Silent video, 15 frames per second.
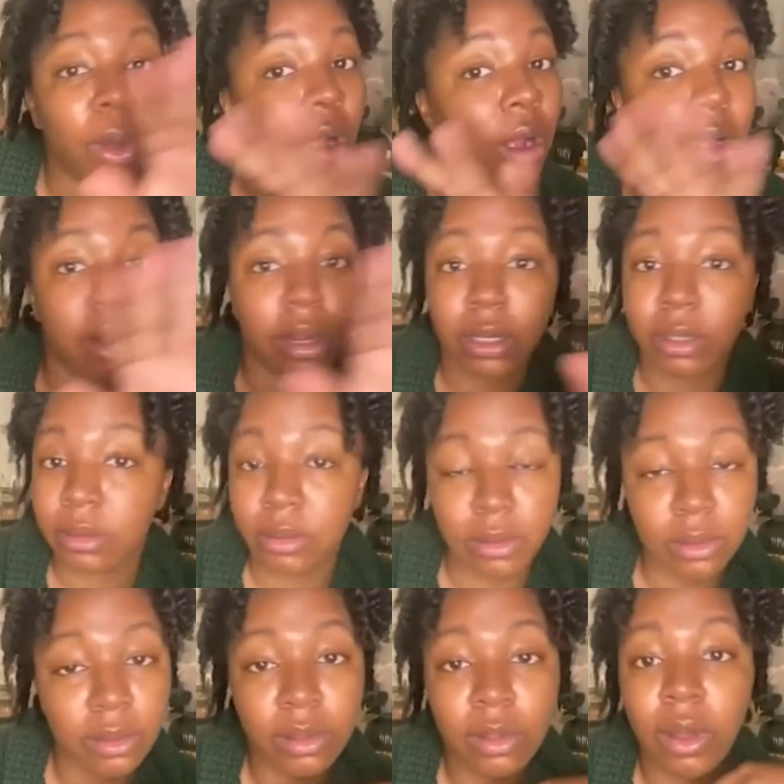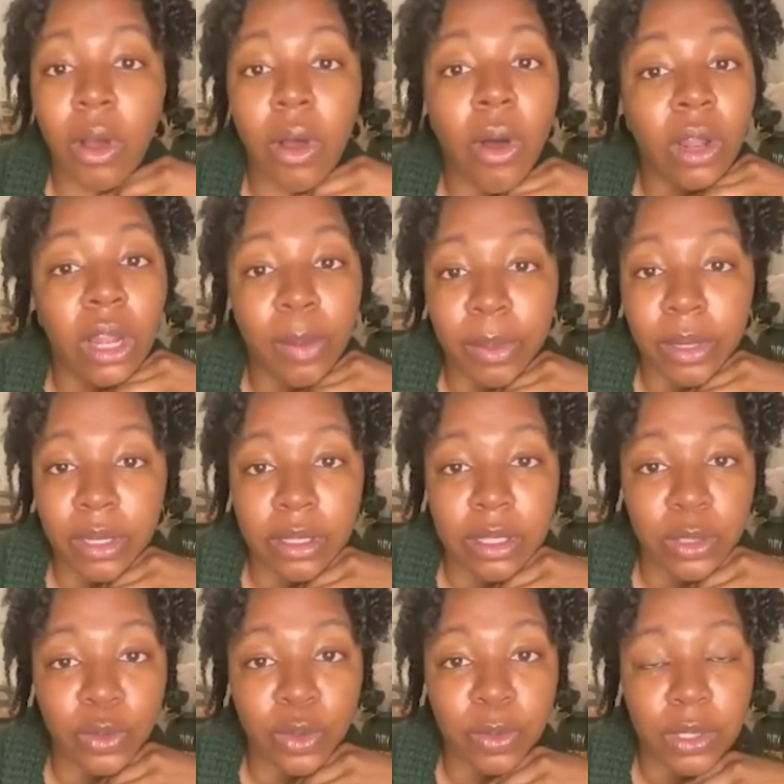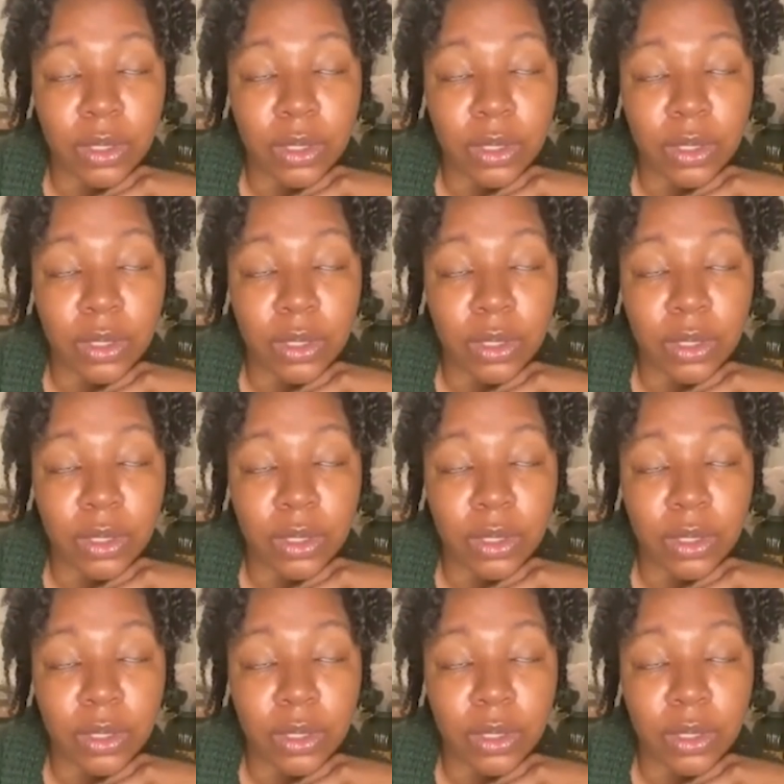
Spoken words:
are all up in these groups.